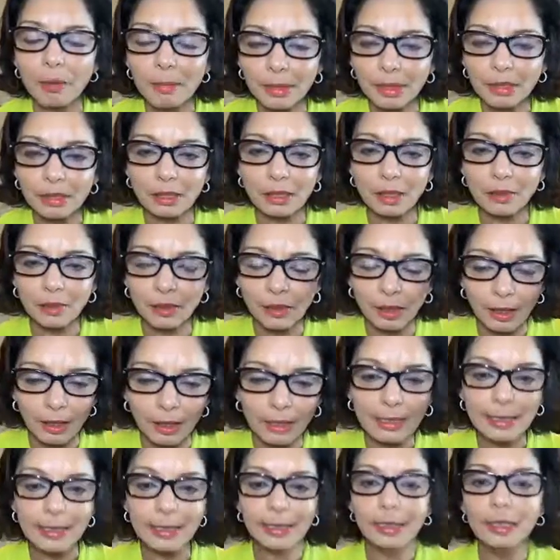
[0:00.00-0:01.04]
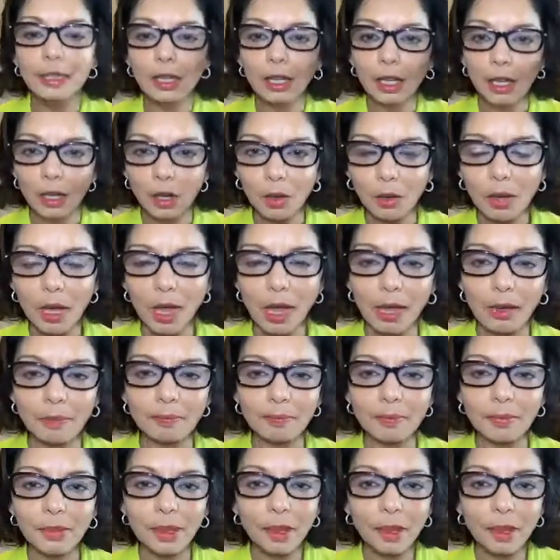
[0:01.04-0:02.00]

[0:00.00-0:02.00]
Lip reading: myself. I thought, okay,